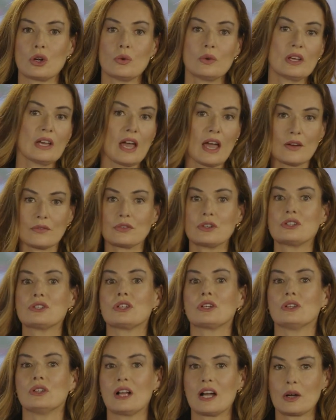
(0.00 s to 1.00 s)
owning every
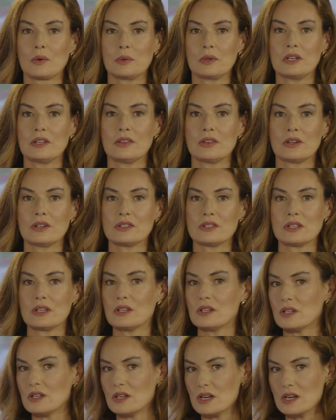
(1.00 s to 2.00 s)
single equity that is
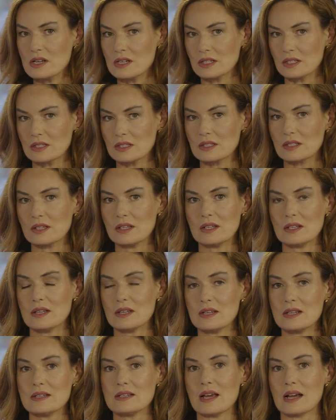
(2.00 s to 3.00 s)
in
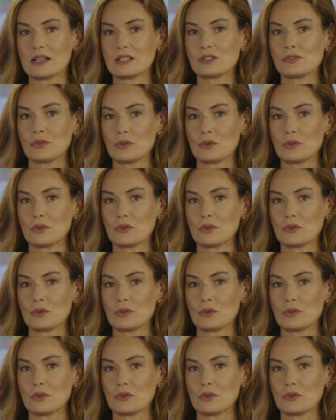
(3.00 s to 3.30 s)
an index,